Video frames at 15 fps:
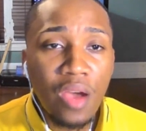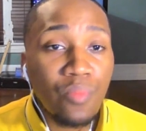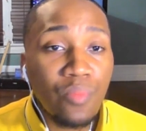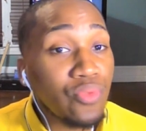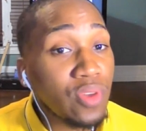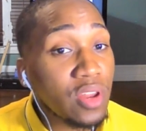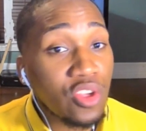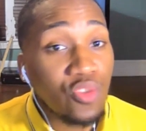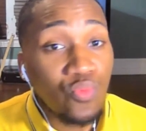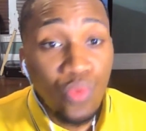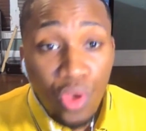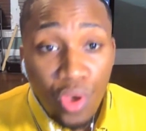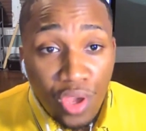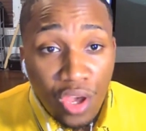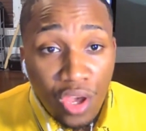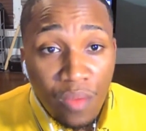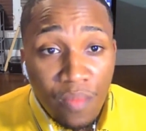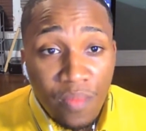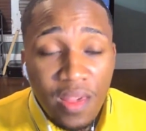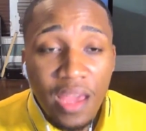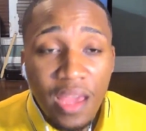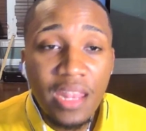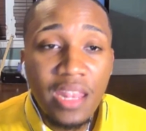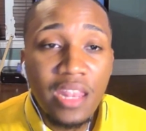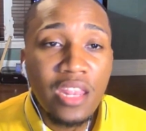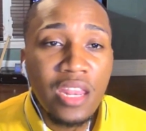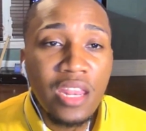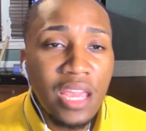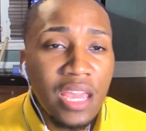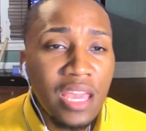British Williams,
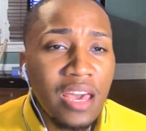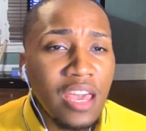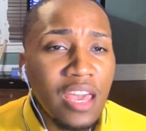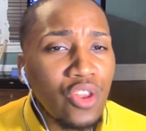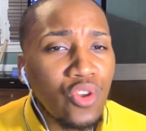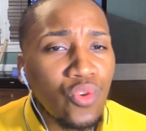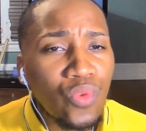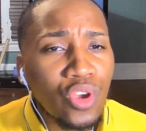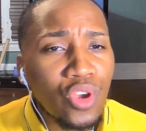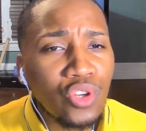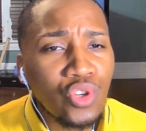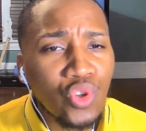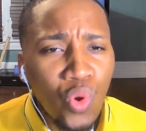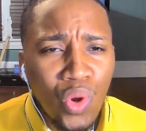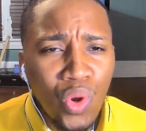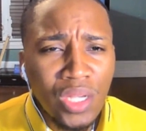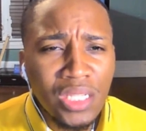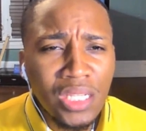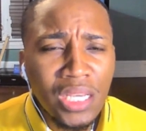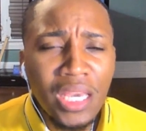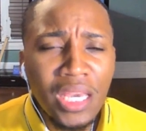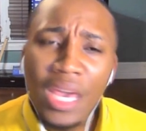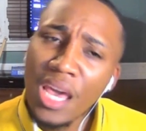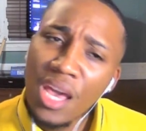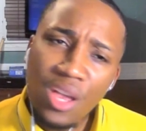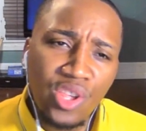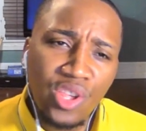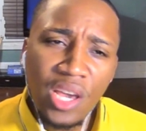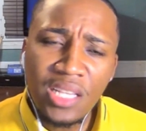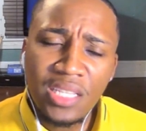Nia and Aria Dorsey,
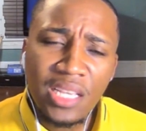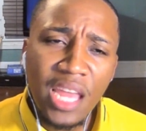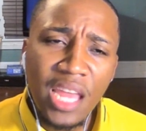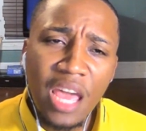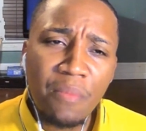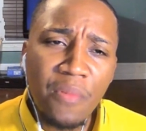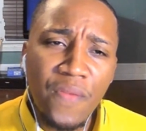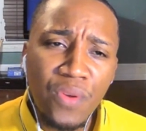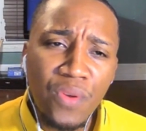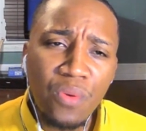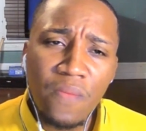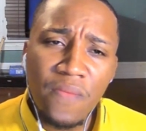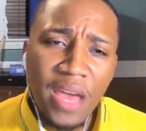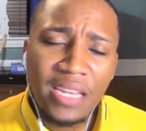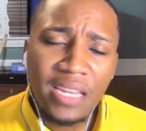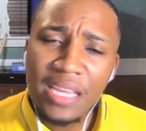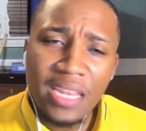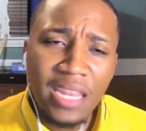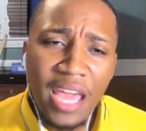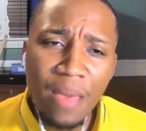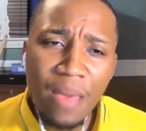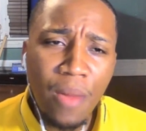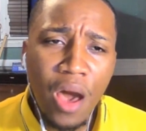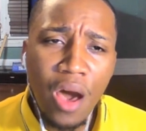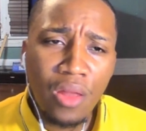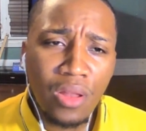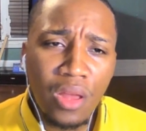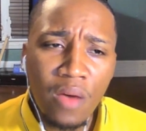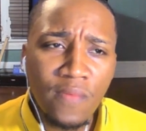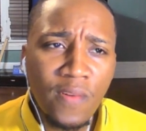just to name a few if I didn't name all
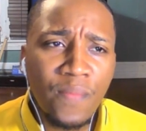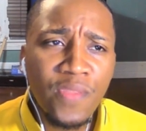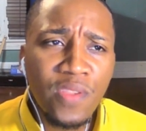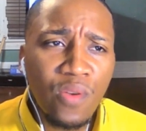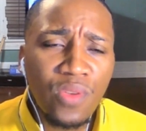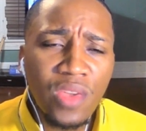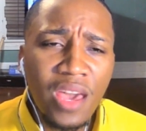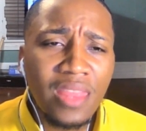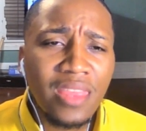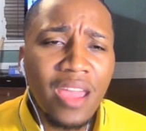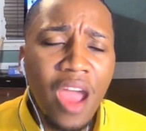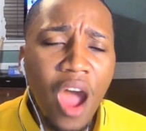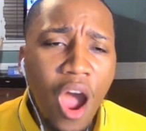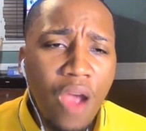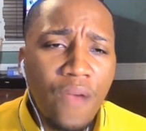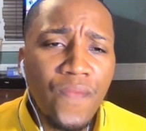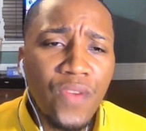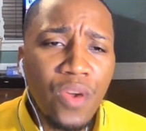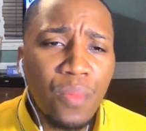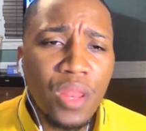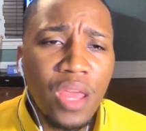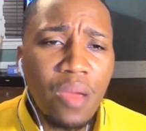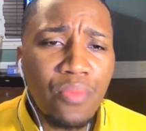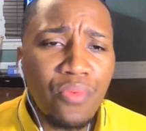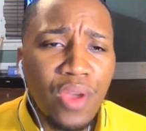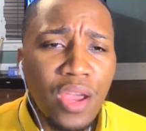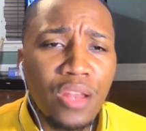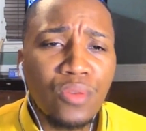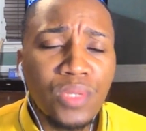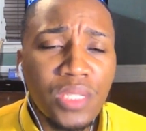of them. So yeah, they are filming their
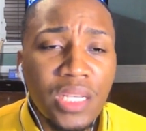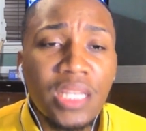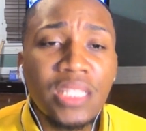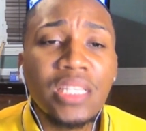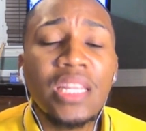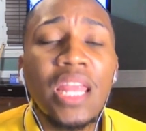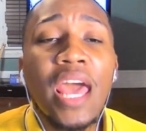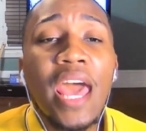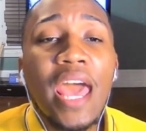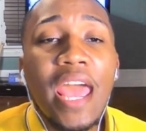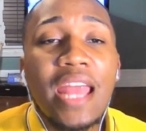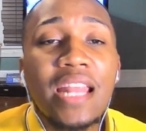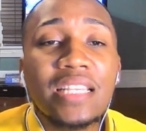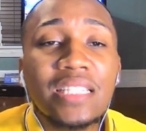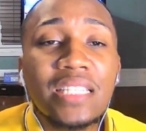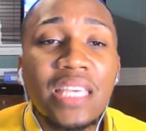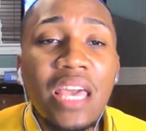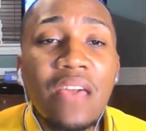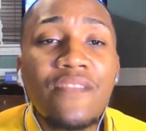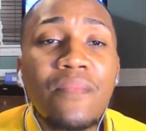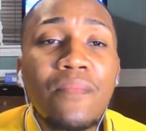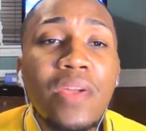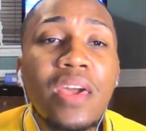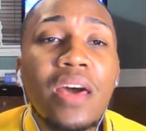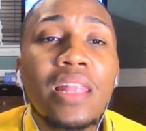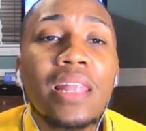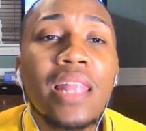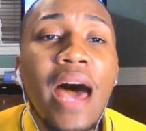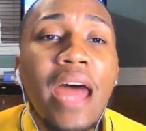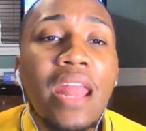brand new season, and it's giving me a
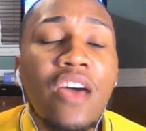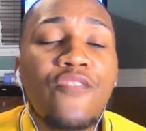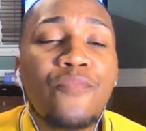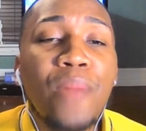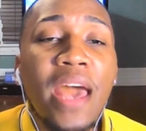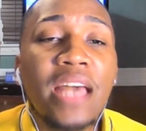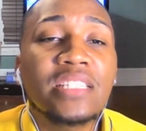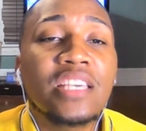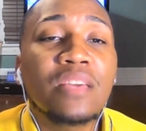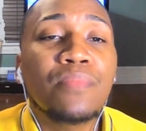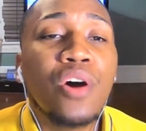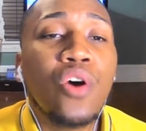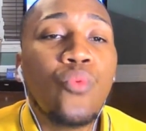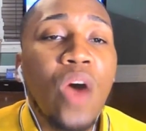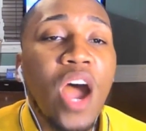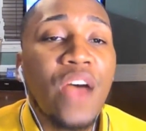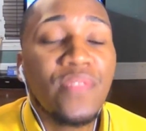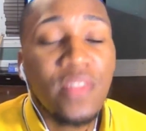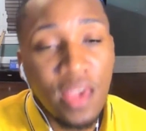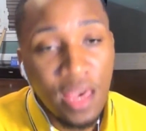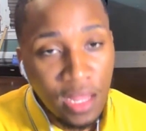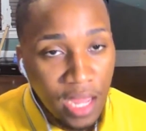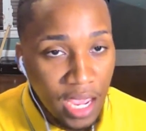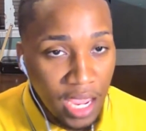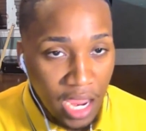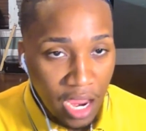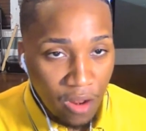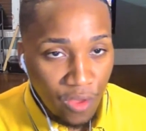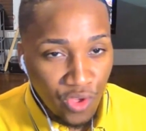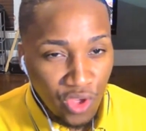lot of Basketball Wives LA
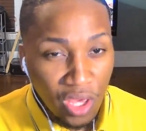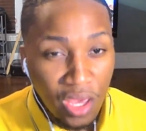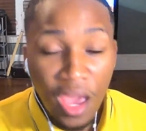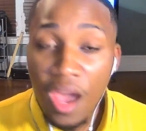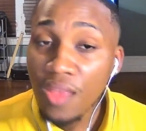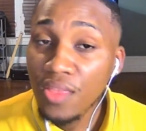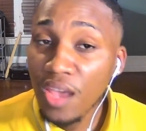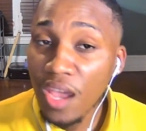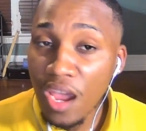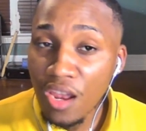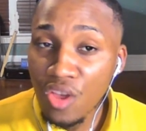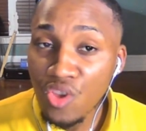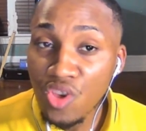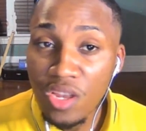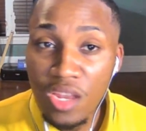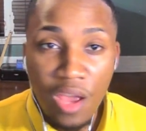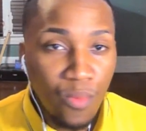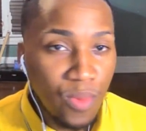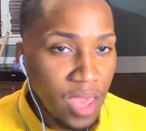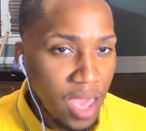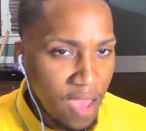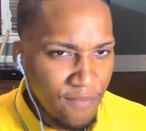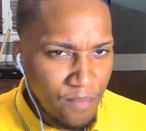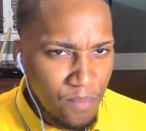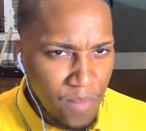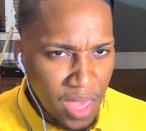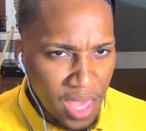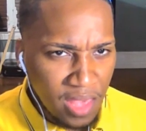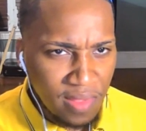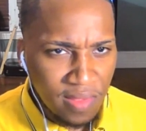energy, the energy that we have
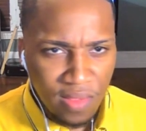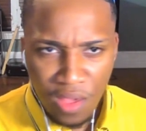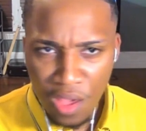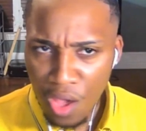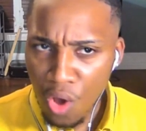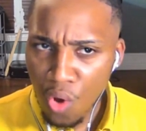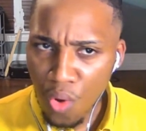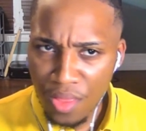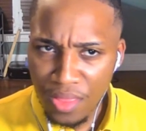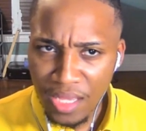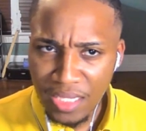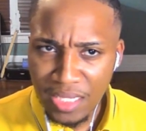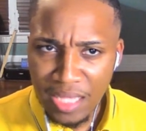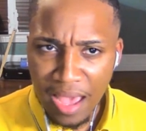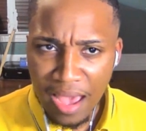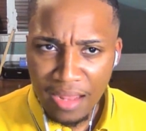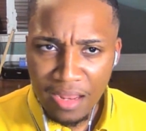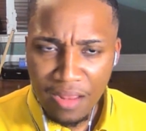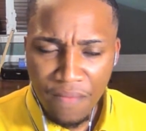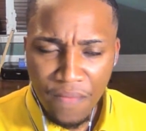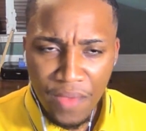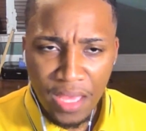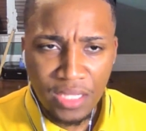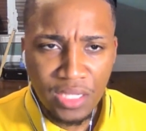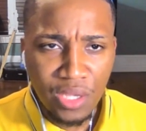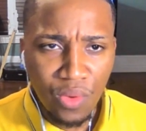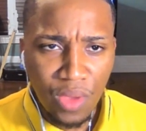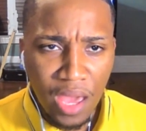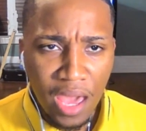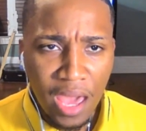missed on this side of the fence,
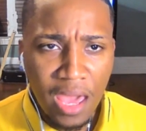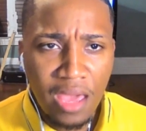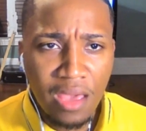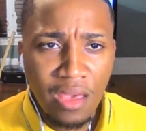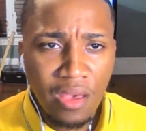okay?